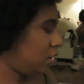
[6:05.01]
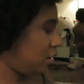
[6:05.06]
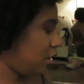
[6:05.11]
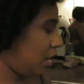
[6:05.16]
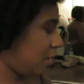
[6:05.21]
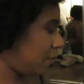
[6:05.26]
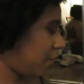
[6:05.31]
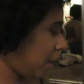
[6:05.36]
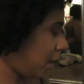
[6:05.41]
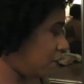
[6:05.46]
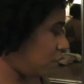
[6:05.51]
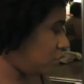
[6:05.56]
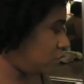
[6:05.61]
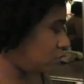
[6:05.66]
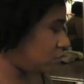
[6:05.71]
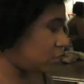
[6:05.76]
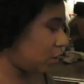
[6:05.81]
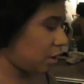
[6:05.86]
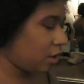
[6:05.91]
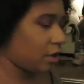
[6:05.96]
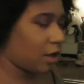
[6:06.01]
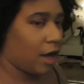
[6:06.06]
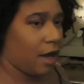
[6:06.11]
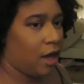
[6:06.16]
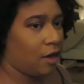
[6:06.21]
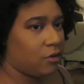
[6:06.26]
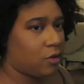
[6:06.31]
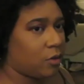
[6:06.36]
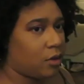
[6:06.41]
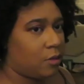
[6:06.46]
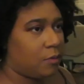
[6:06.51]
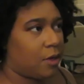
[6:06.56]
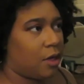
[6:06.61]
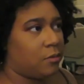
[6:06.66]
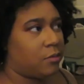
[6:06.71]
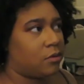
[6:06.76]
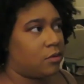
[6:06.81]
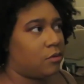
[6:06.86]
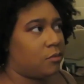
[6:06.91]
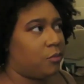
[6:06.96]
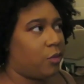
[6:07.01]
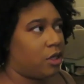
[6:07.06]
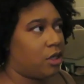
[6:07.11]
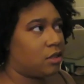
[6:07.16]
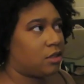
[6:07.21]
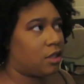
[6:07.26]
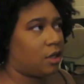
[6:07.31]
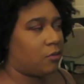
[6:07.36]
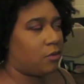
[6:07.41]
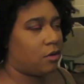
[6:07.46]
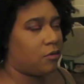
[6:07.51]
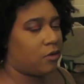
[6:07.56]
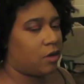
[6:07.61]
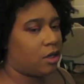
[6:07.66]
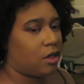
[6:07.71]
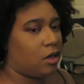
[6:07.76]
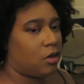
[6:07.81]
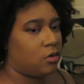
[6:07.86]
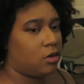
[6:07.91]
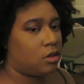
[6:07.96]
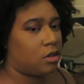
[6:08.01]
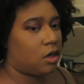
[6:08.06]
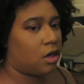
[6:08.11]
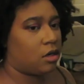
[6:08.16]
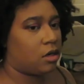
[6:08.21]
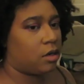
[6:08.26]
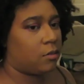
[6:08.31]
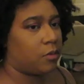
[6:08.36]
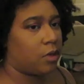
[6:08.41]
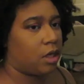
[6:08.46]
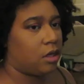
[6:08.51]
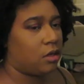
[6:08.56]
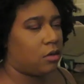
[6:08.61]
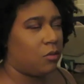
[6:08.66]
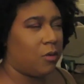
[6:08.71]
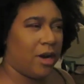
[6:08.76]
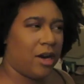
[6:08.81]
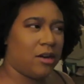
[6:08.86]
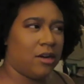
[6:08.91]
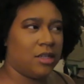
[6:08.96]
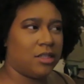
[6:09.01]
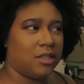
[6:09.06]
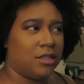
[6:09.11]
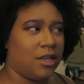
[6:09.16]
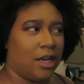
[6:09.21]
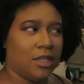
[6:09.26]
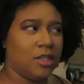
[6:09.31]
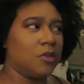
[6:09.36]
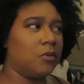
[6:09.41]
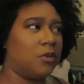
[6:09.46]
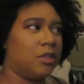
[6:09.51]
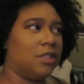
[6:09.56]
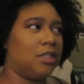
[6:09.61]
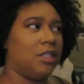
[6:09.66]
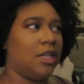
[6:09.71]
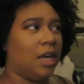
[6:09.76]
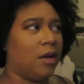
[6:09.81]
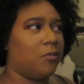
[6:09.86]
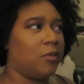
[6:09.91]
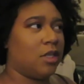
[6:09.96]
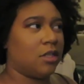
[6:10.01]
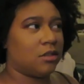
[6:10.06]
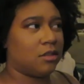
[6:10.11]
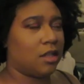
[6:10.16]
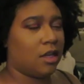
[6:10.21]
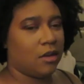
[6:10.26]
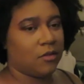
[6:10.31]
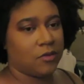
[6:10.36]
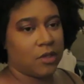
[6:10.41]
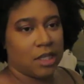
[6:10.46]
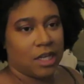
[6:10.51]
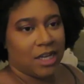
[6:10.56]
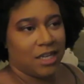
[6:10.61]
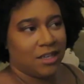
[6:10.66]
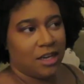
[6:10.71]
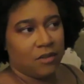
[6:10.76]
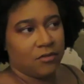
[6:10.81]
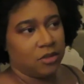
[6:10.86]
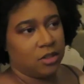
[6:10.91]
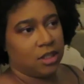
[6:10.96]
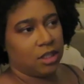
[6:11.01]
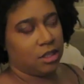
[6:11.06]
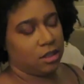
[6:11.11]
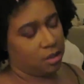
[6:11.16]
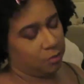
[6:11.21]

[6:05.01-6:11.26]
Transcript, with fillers: Yeah, but I don't oh. like I have toilet paper, but it's like whenever I go to Target, I'm like, where is it? I just want to see how many is left, and I never see it.